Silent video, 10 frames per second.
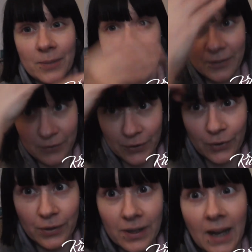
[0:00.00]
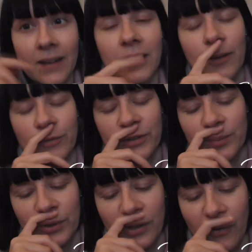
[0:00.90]
If you're
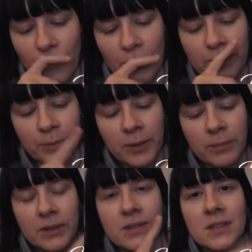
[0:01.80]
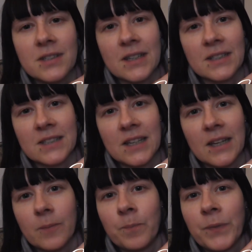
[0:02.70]
uncomfortable with people
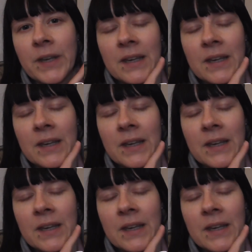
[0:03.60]
discussing